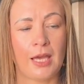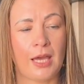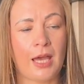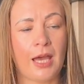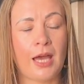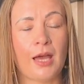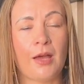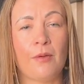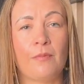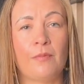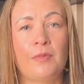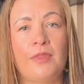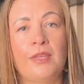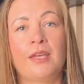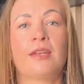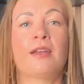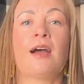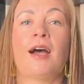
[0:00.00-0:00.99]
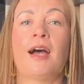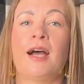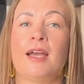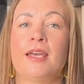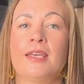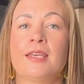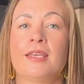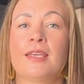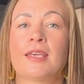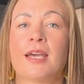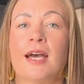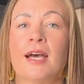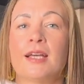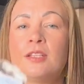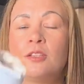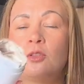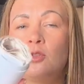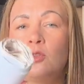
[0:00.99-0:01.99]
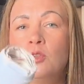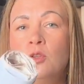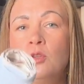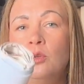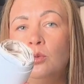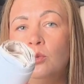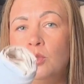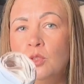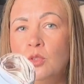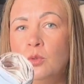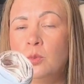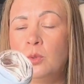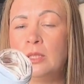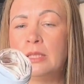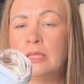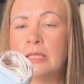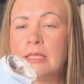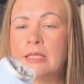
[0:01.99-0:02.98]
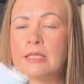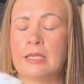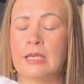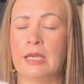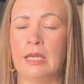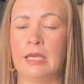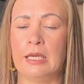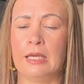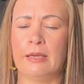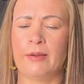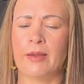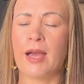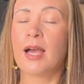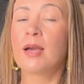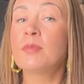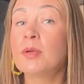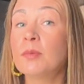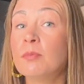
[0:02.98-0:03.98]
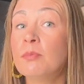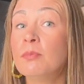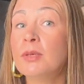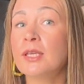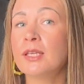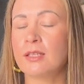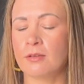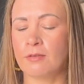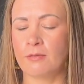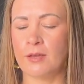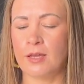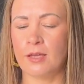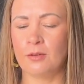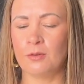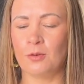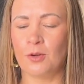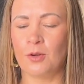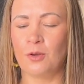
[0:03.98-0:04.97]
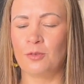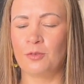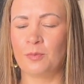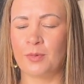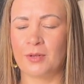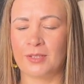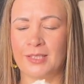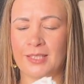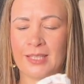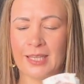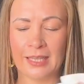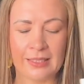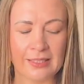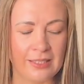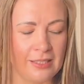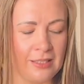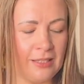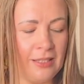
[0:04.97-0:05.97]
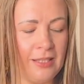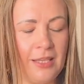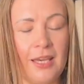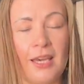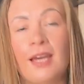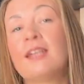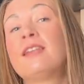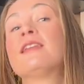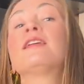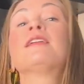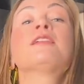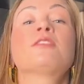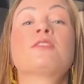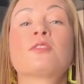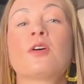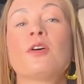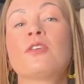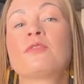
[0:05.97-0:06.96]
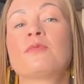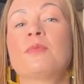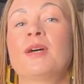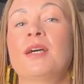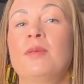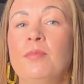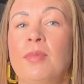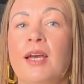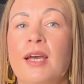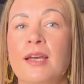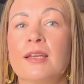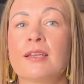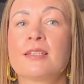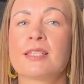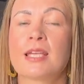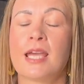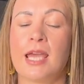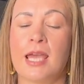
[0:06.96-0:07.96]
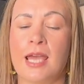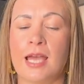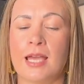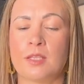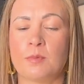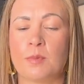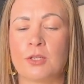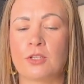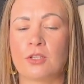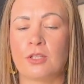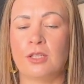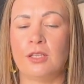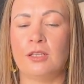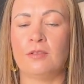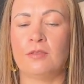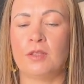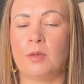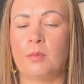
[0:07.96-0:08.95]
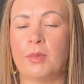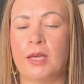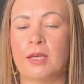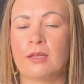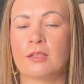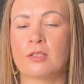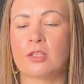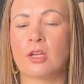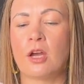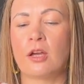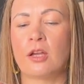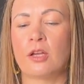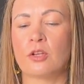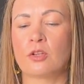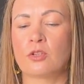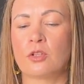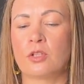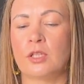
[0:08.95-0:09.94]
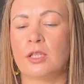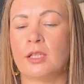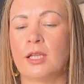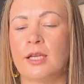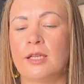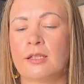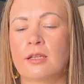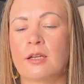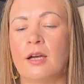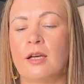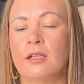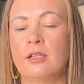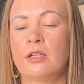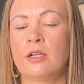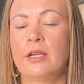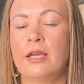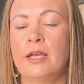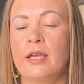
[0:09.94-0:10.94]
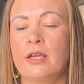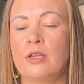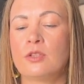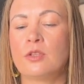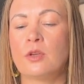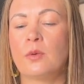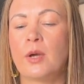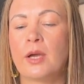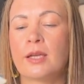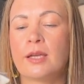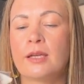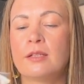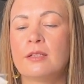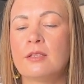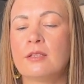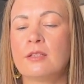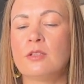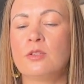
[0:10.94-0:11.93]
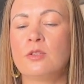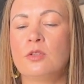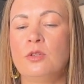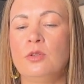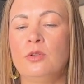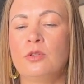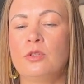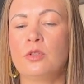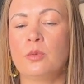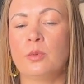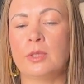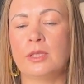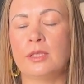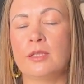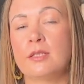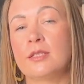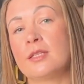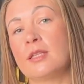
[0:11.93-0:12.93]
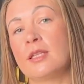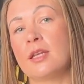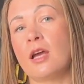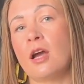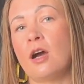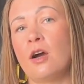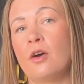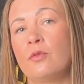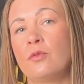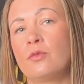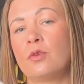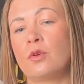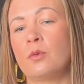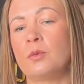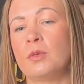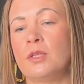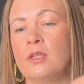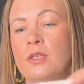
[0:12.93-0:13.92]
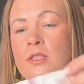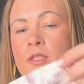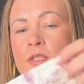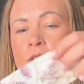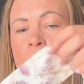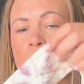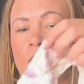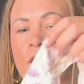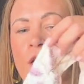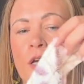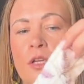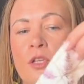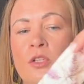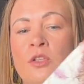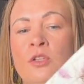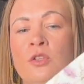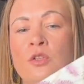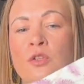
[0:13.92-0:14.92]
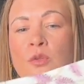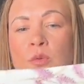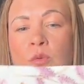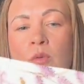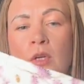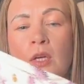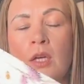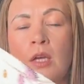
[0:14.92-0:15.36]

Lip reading: that I got two Twillies. I'm a big fan of protecting the handles of my bags, especially if the bags are actually light color. So I got these two Twillies that are from this new